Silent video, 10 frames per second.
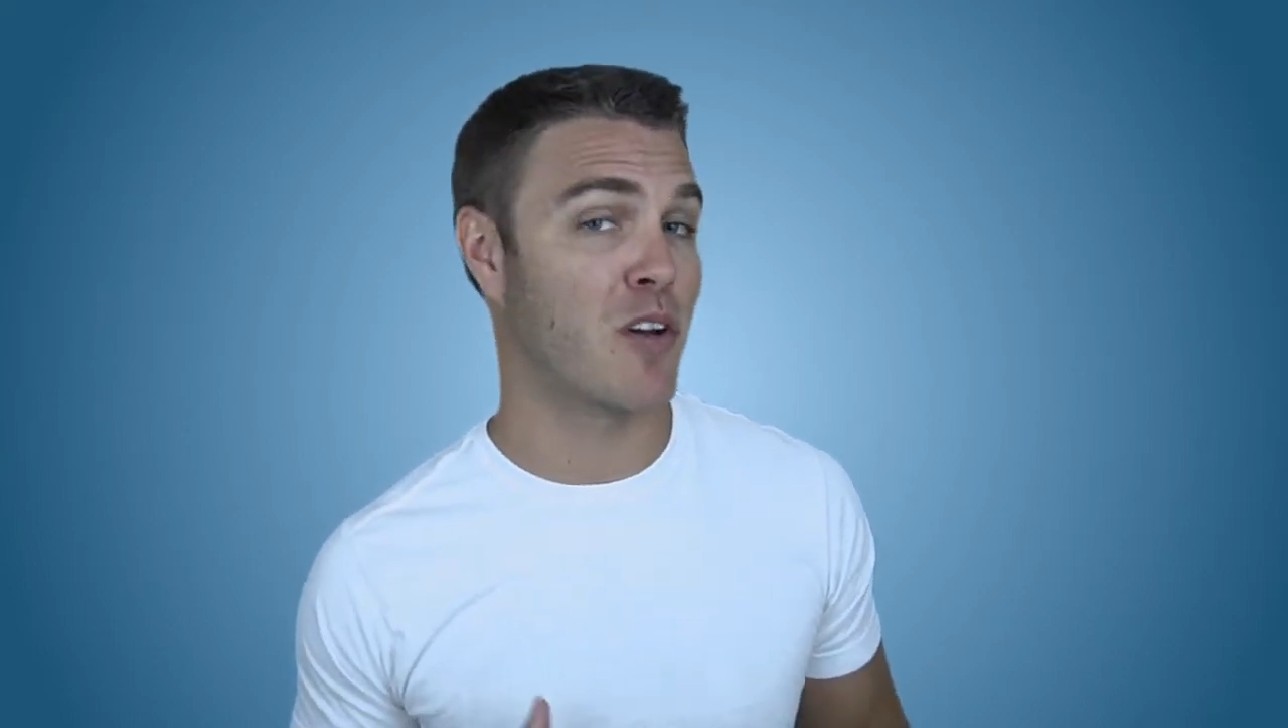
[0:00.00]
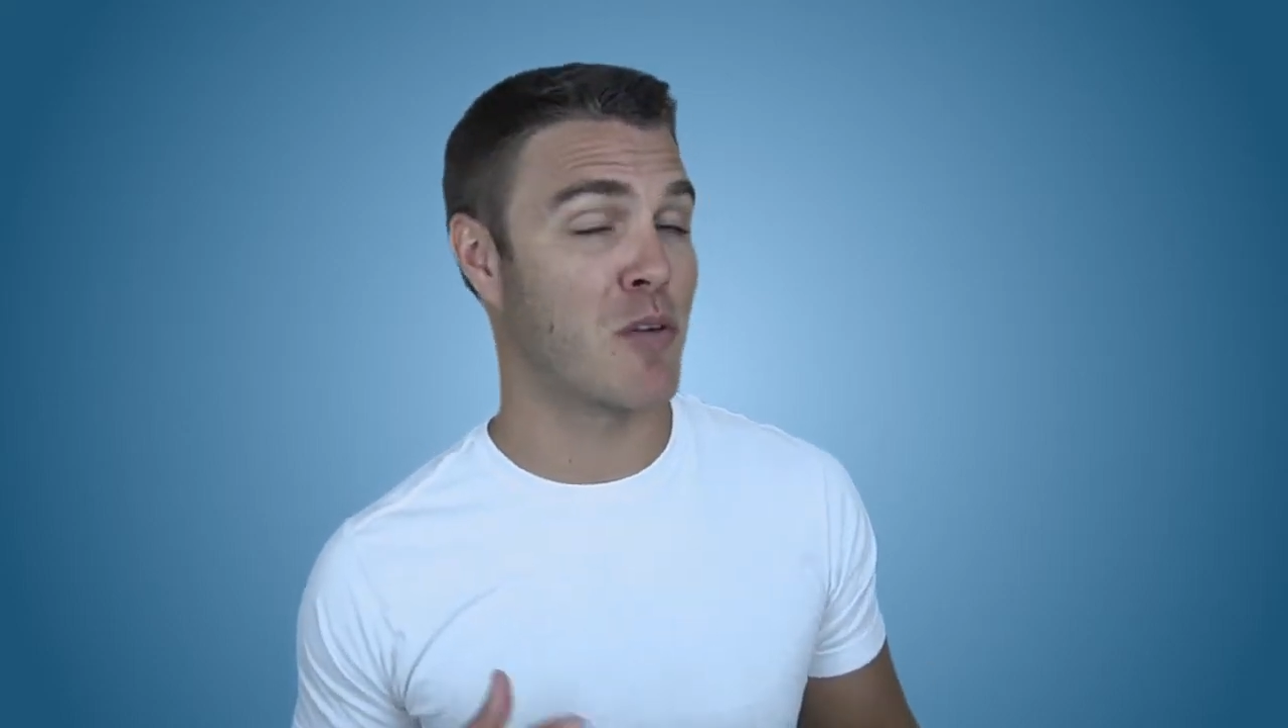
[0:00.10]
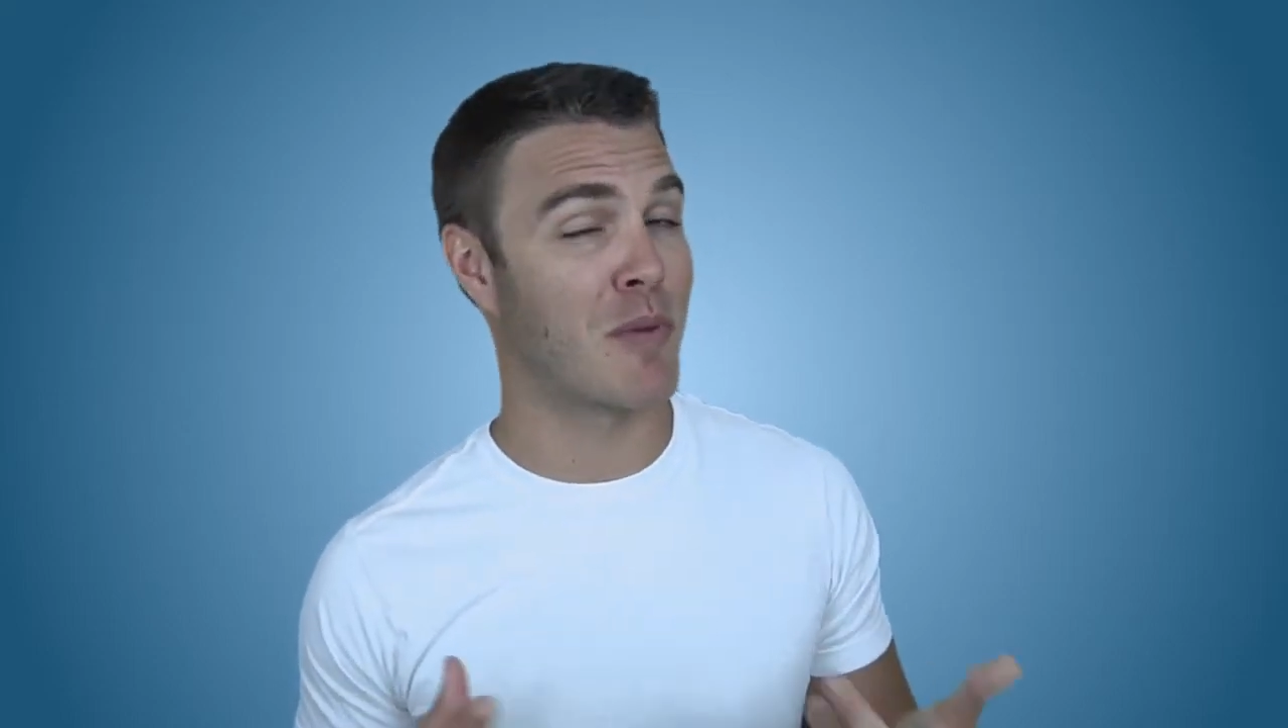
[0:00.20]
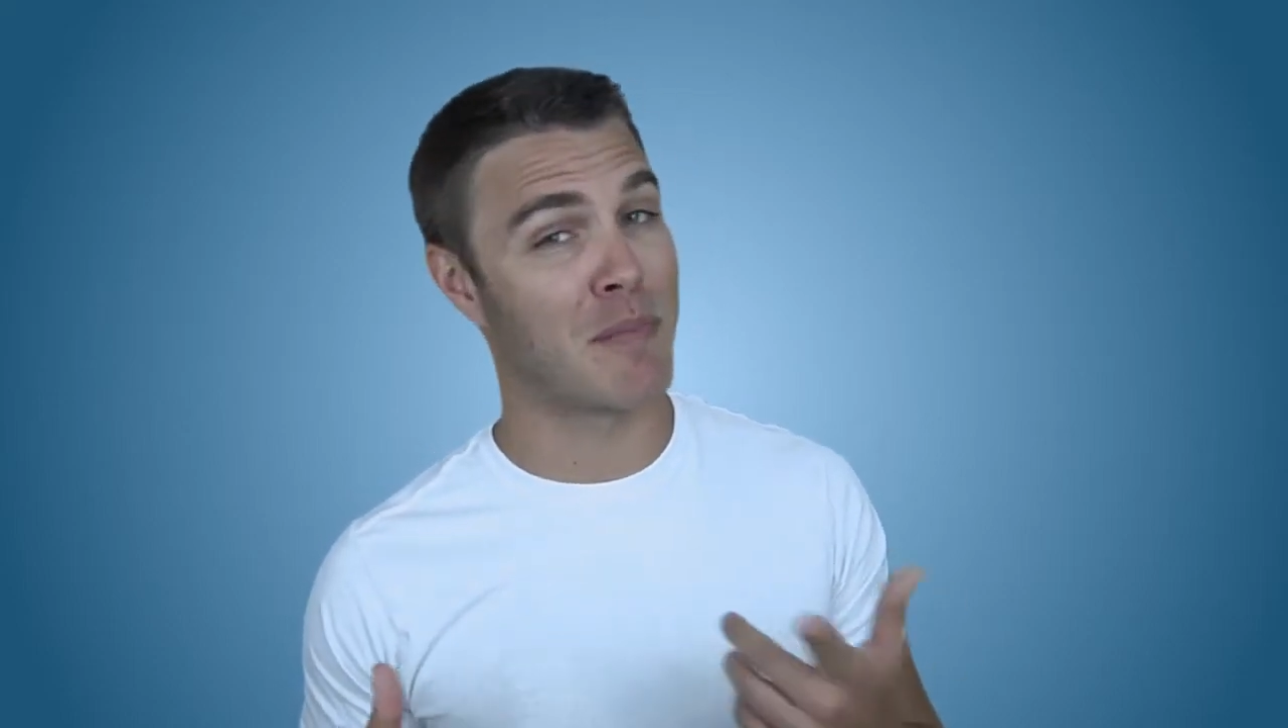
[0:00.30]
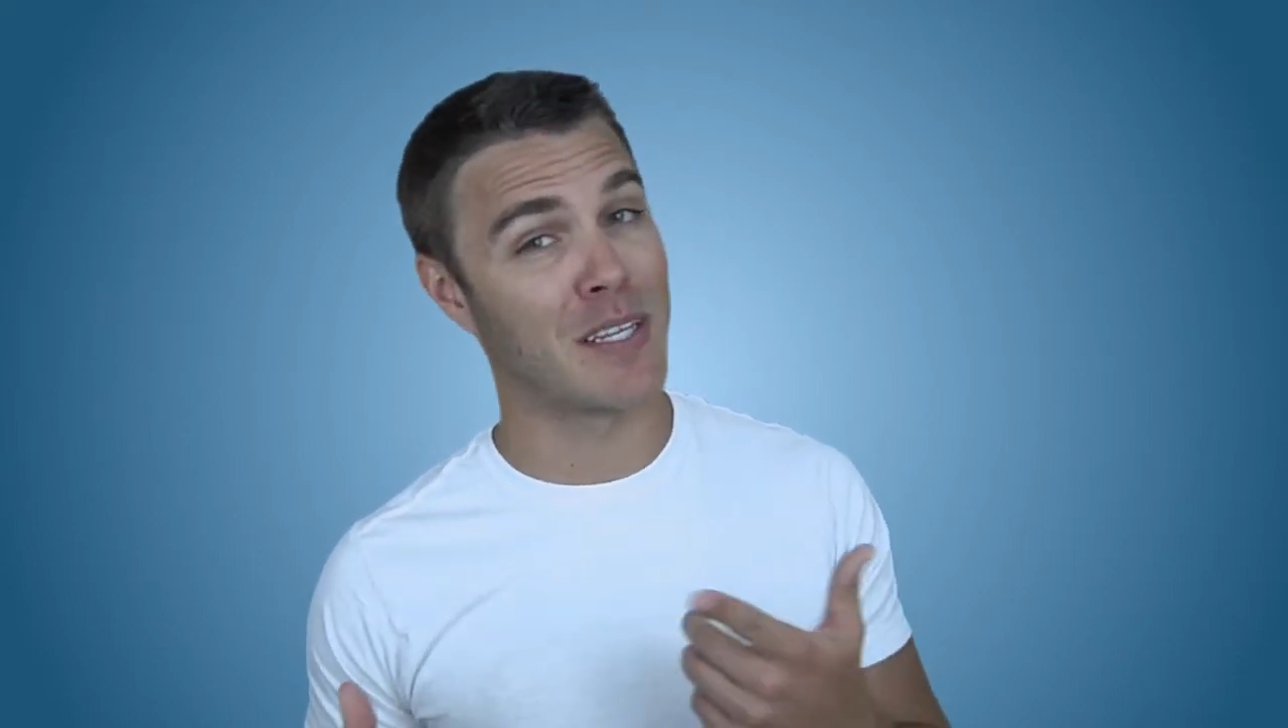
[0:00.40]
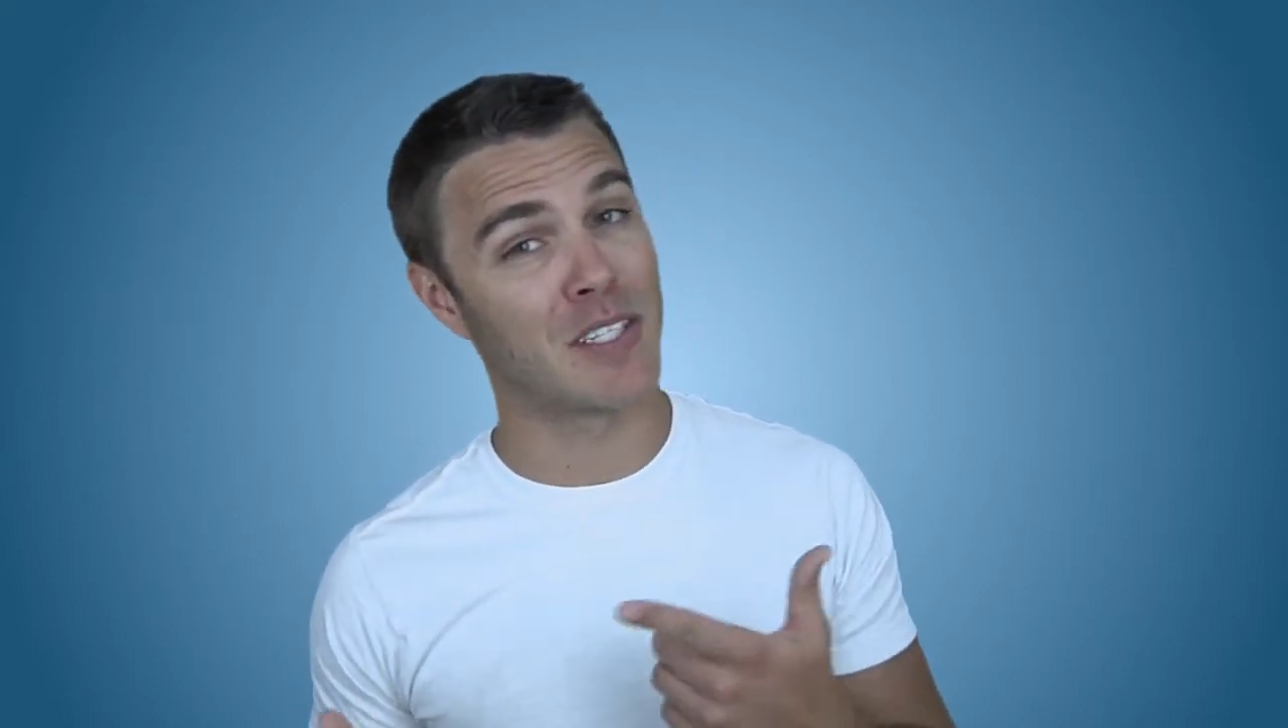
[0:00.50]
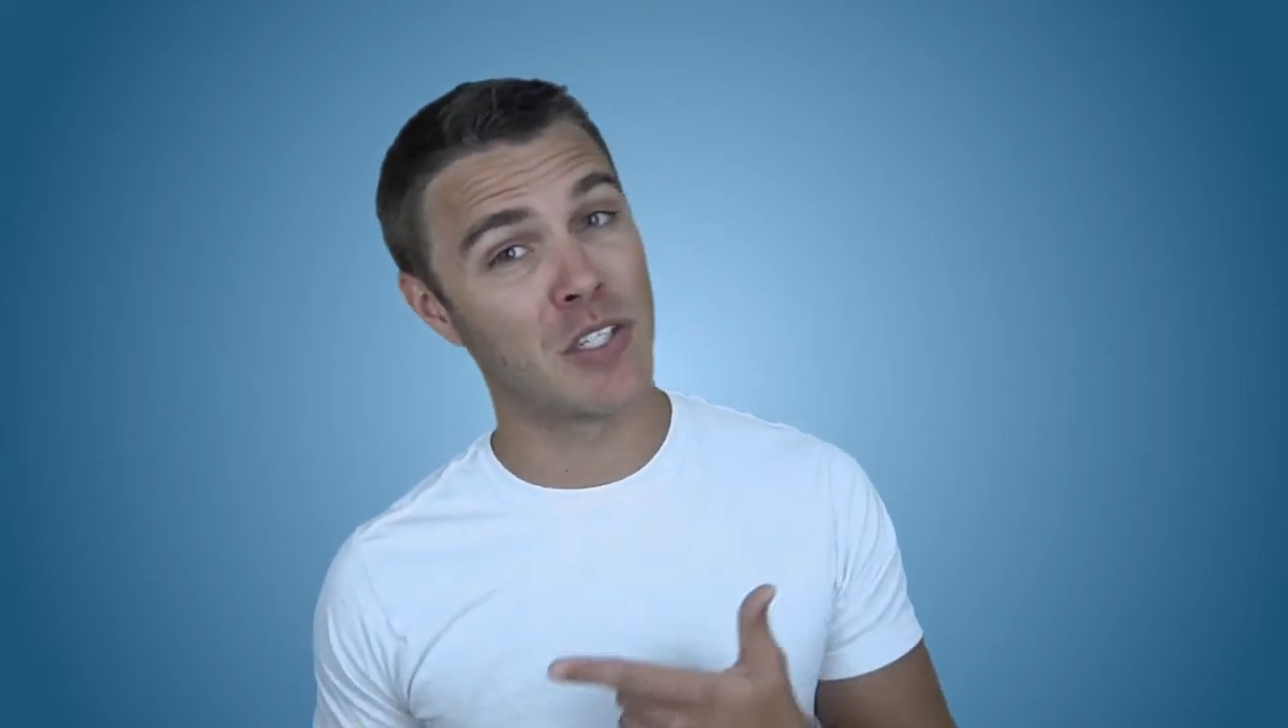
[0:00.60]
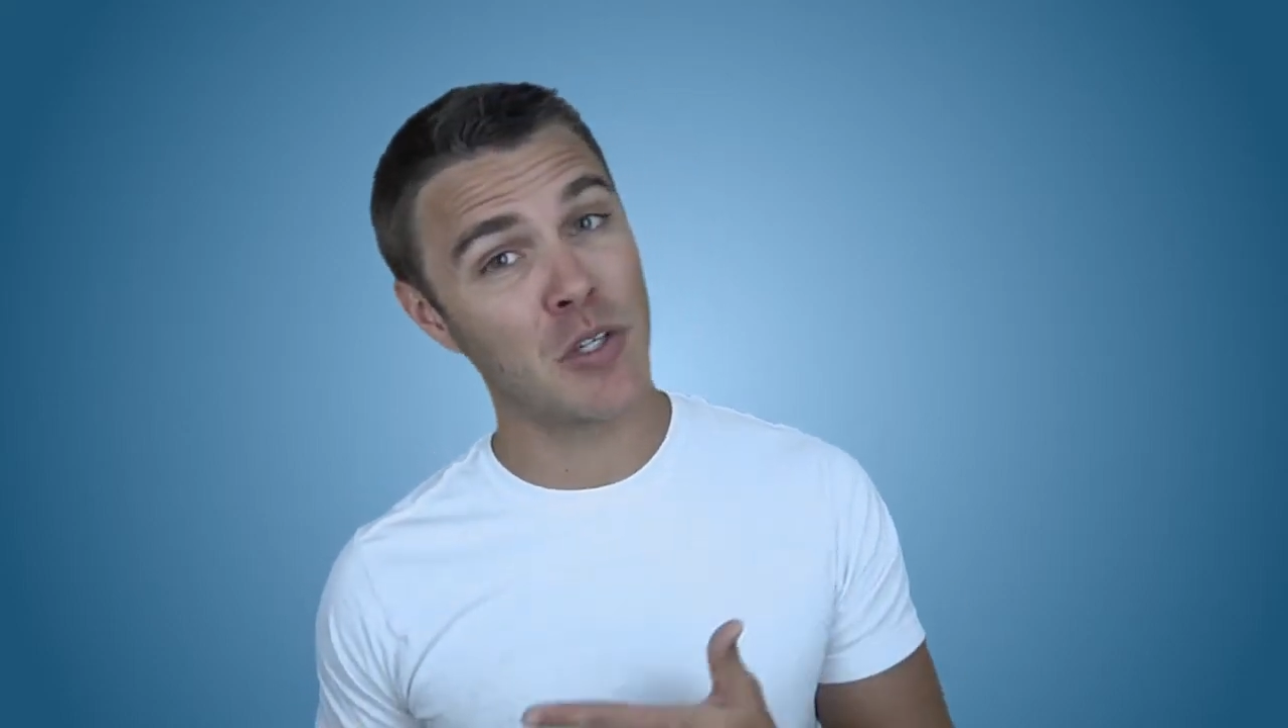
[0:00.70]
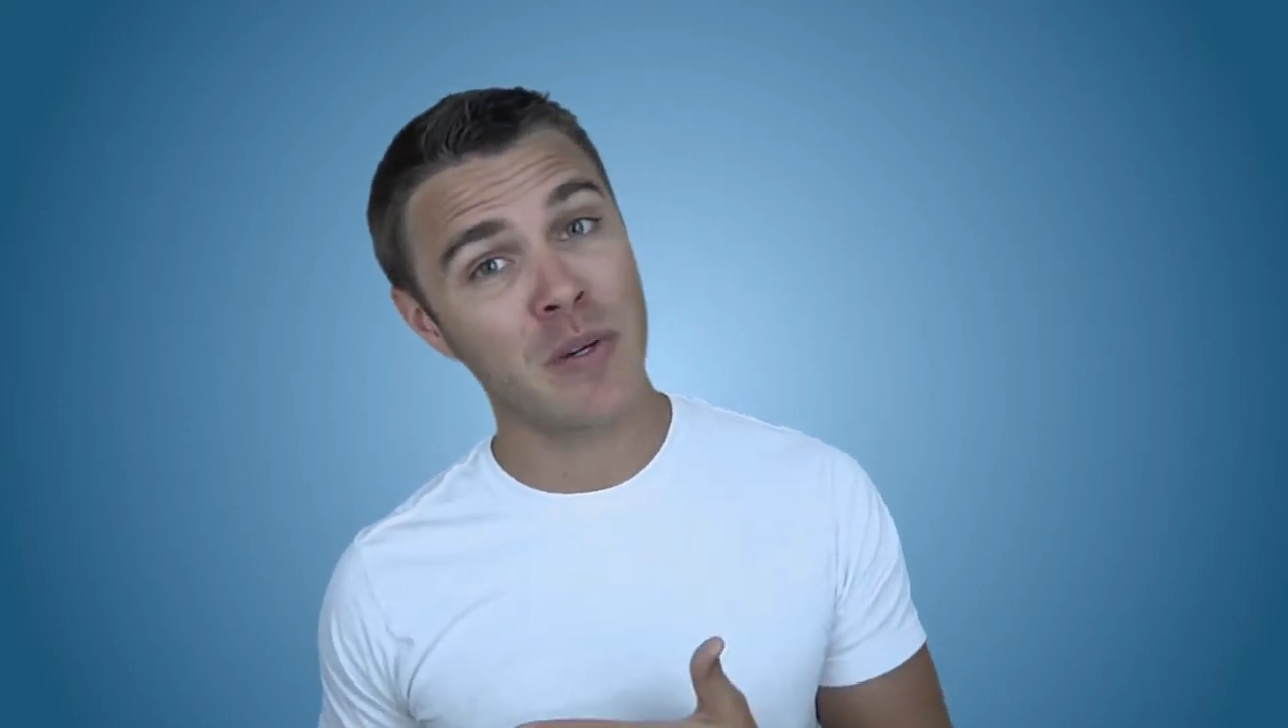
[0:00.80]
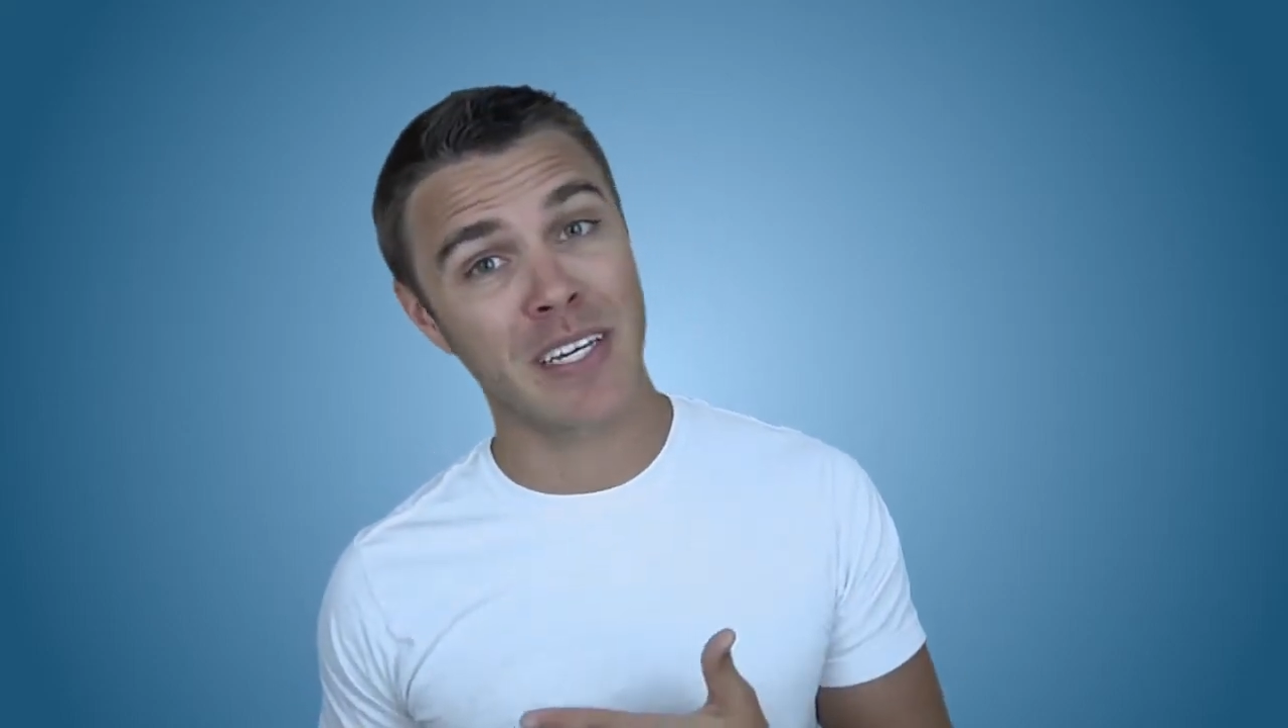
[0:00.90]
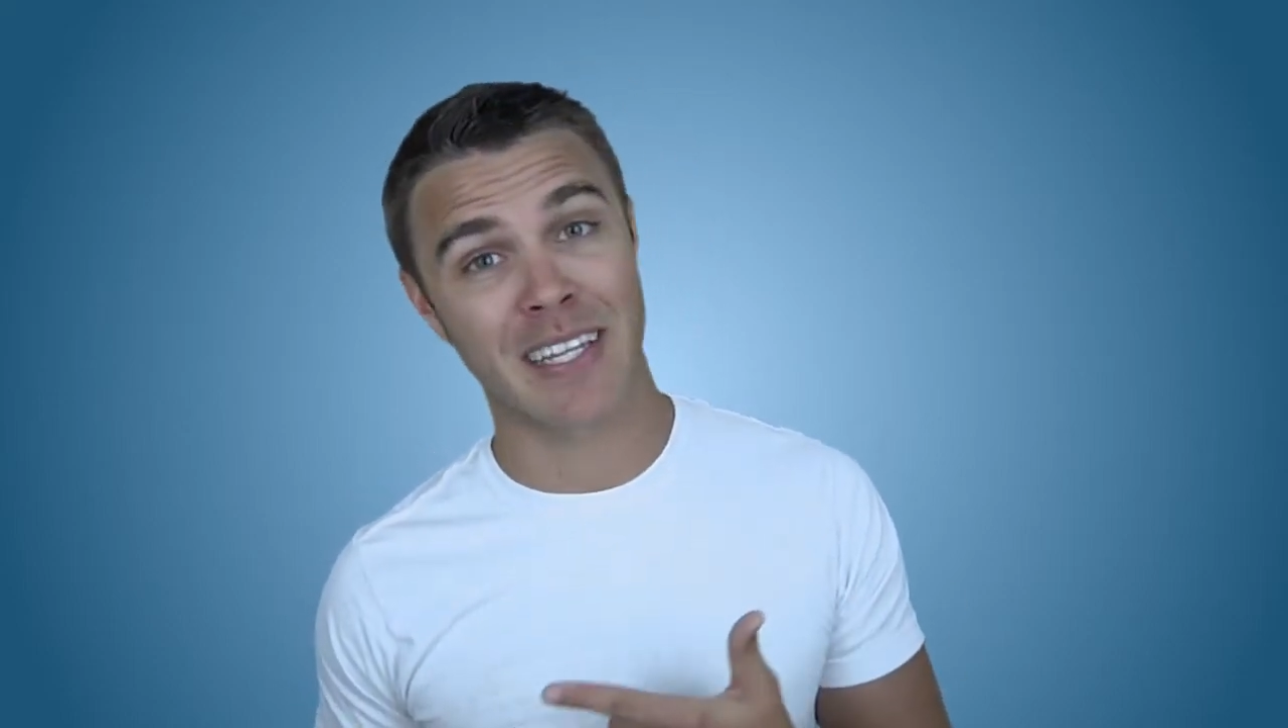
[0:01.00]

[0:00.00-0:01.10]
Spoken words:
what you might be doing